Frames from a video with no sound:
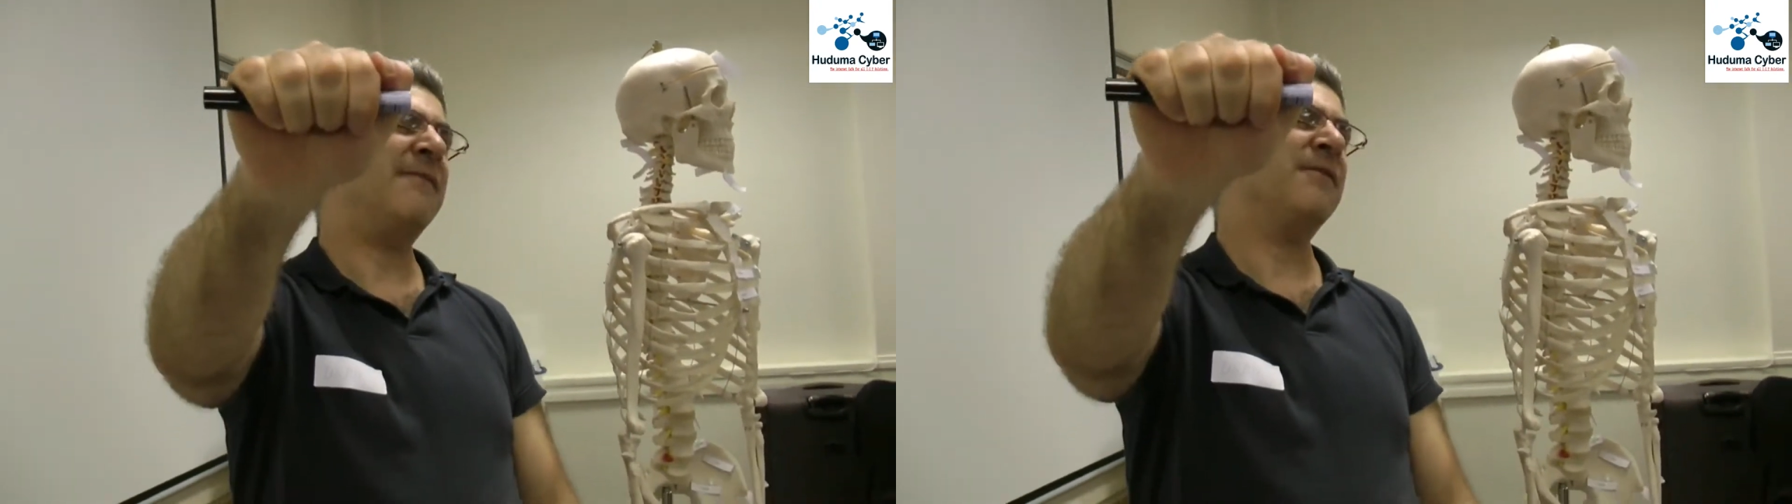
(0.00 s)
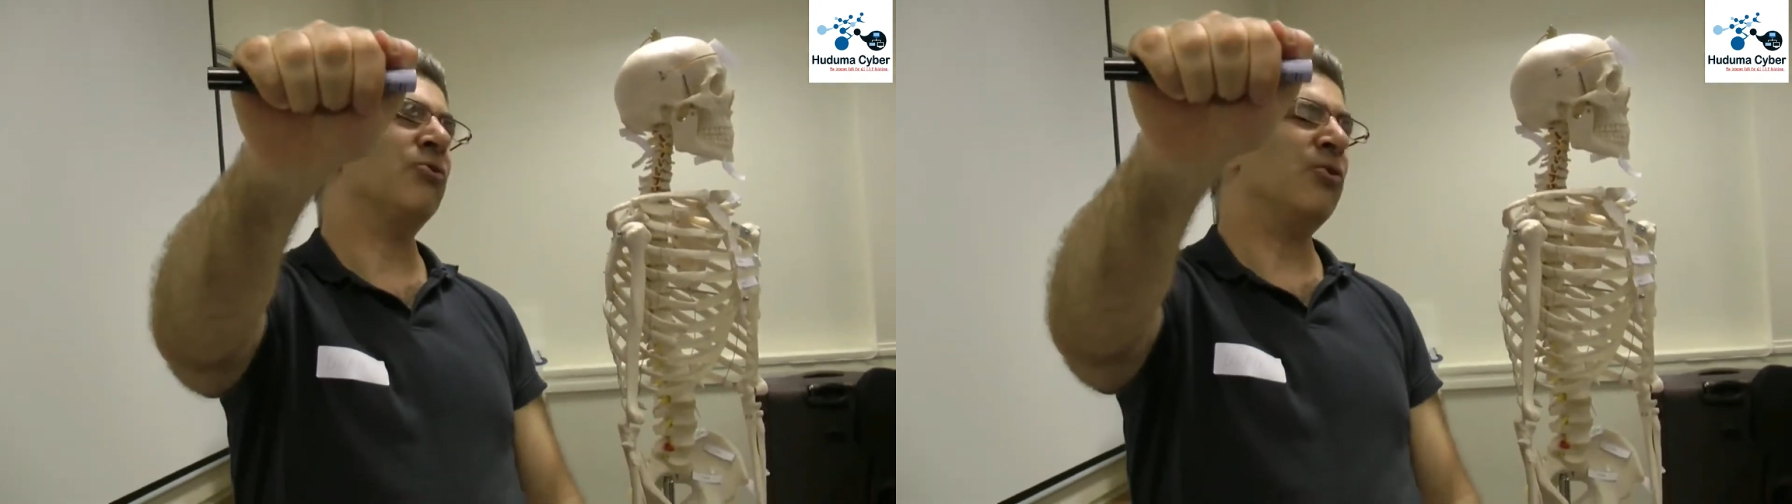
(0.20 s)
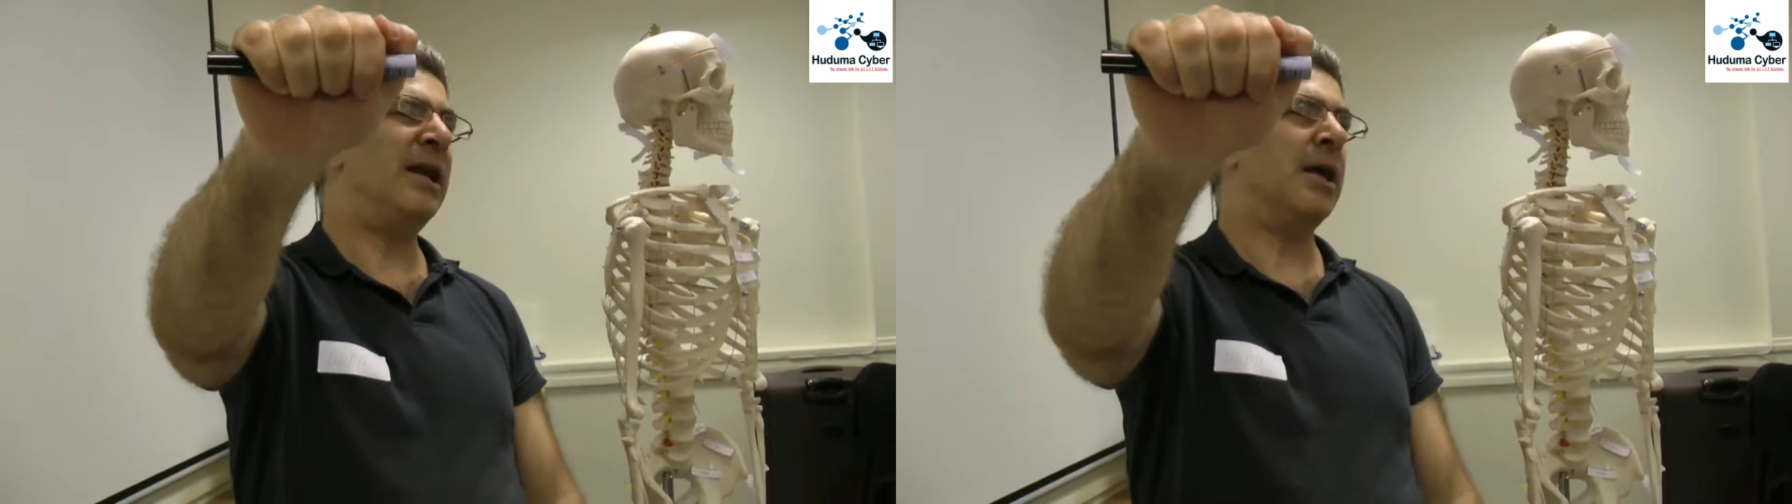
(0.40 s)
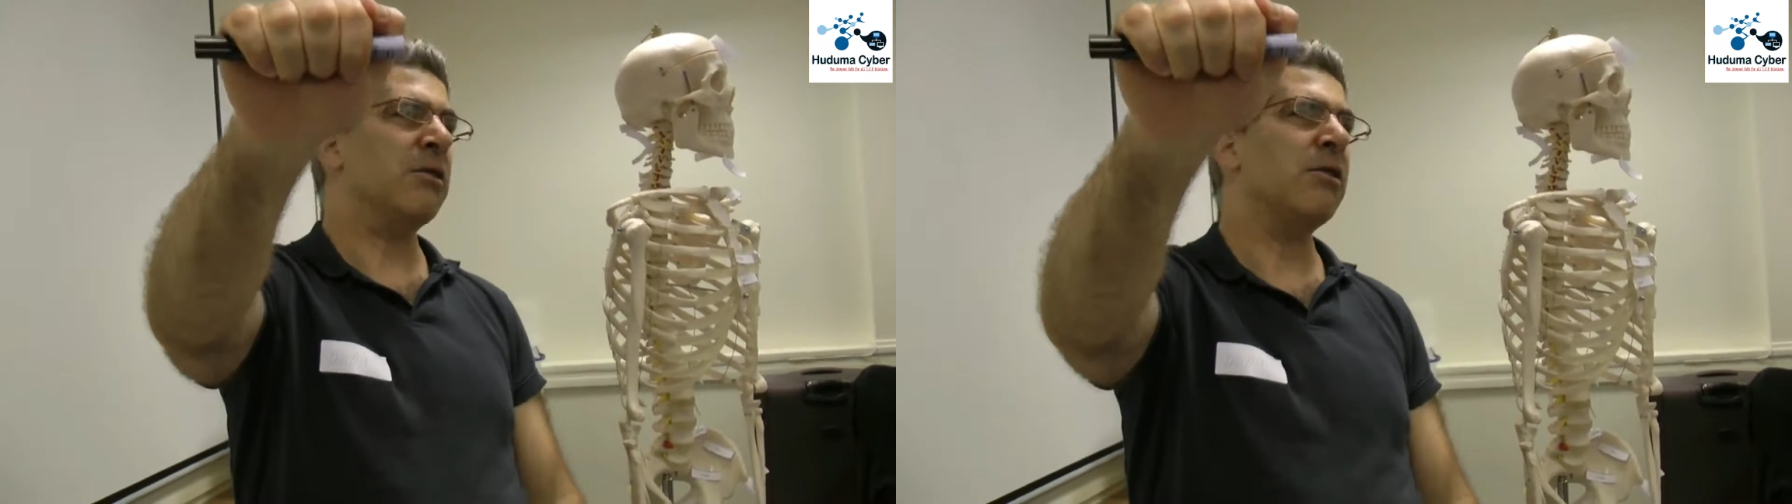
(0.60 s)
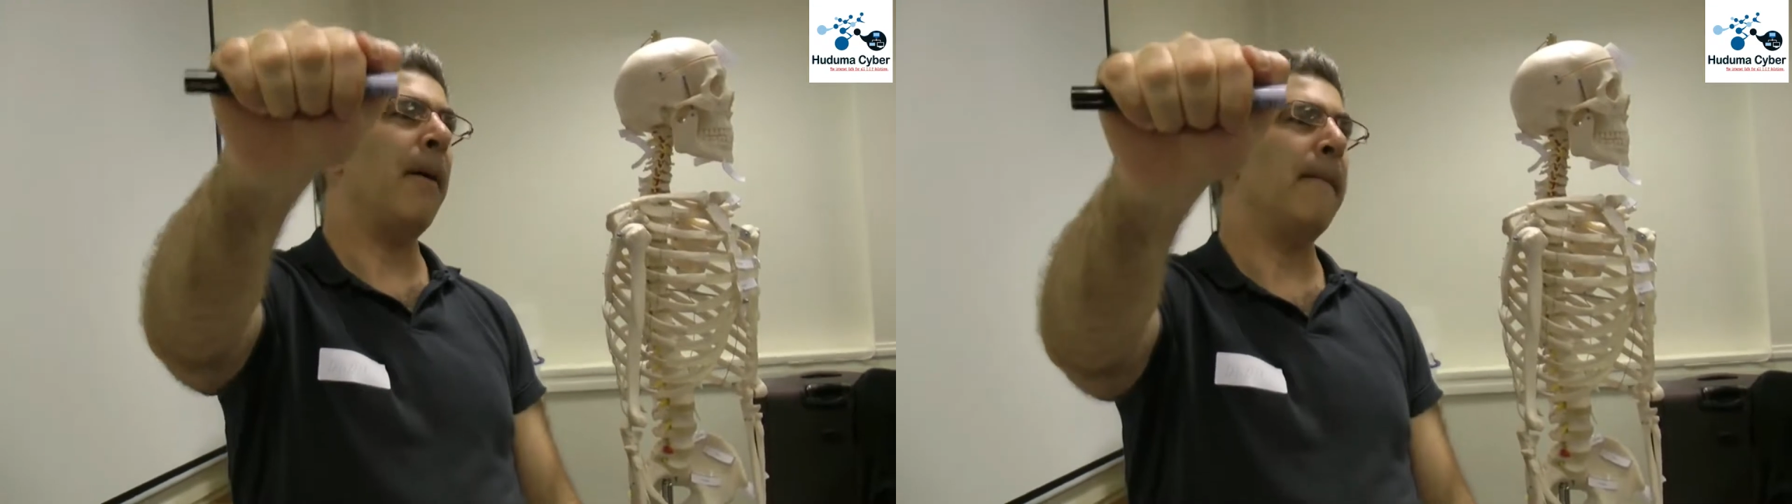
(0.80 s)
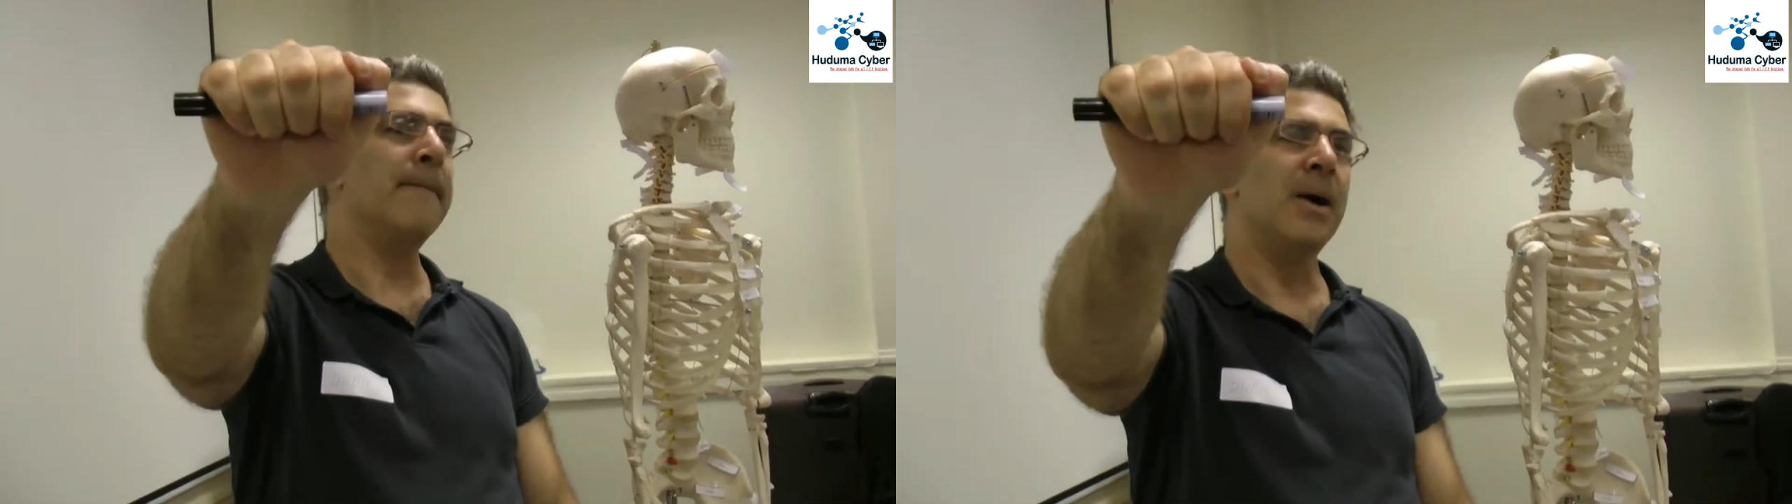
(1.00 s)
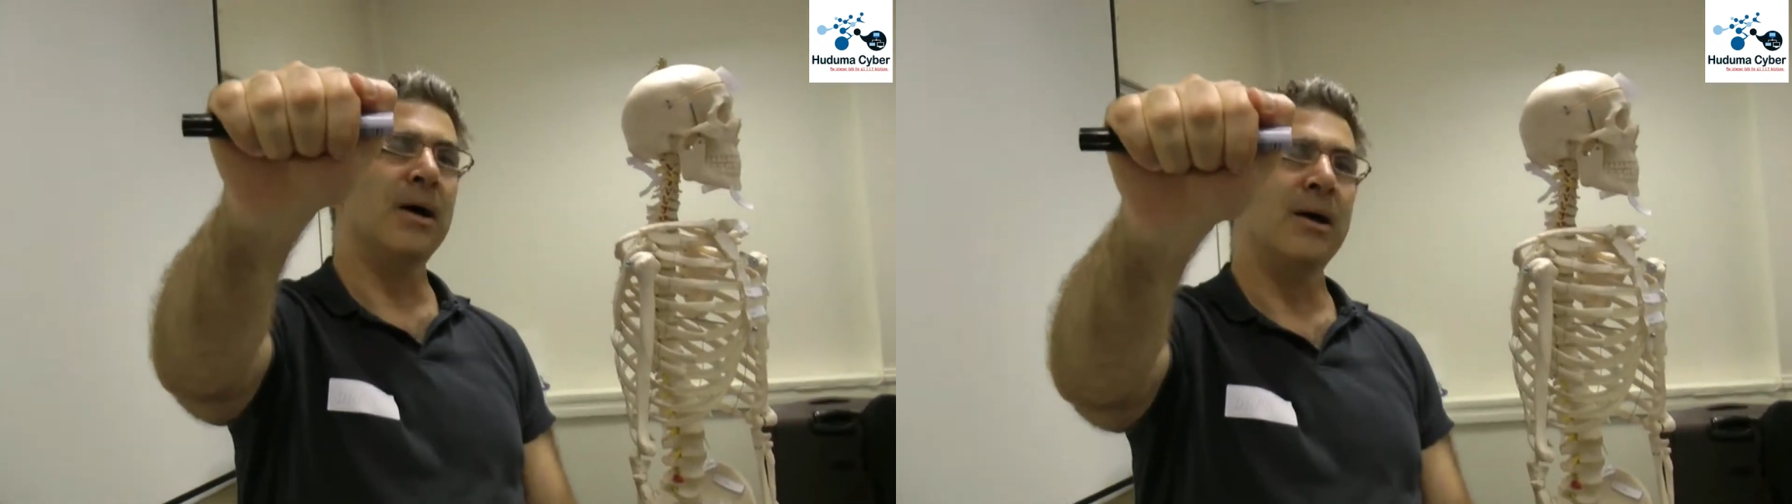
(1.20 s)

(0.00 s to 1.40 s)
having really a thumb.